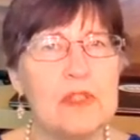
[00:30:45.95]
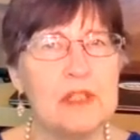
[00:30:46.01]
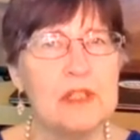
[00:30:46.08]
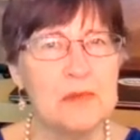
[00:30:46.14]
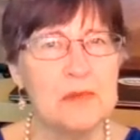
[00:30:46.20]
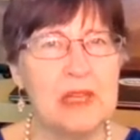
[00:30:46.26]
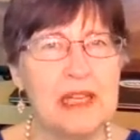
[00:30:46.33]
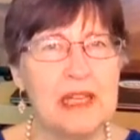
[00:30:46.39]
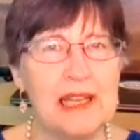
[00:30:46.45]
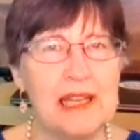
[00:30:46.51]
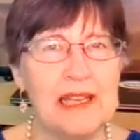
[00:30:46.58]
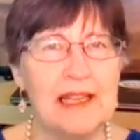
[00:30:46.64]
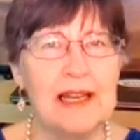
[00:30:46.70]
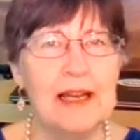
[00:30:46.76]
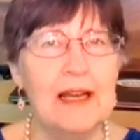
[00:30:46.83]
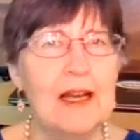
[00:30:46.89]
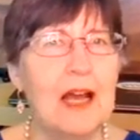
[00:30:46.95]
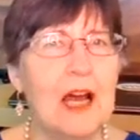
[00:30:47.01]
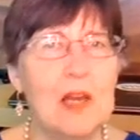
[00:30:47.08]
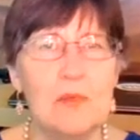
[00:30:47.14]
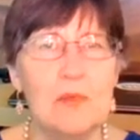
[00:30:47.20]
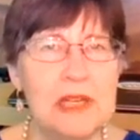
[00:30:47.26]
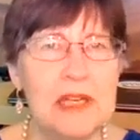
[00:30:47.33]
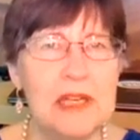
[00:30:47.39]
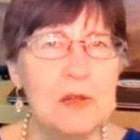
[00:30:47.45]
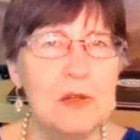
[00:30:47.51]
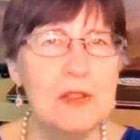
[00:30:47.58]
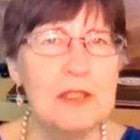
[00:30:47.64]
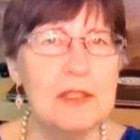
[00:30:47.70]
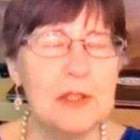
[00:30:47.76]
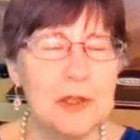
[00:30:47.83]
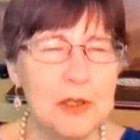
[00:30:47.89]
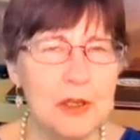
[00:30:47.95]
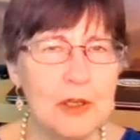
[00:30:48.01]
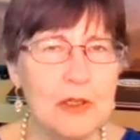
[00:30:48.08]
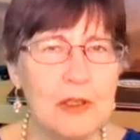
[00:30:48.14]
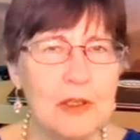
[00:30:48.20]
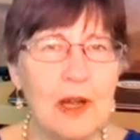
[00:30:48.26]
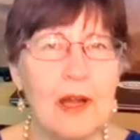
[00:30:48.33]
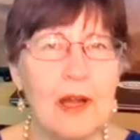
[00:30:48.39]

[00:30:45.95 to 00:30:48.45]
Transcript: to the meeting, unbeknownst to her,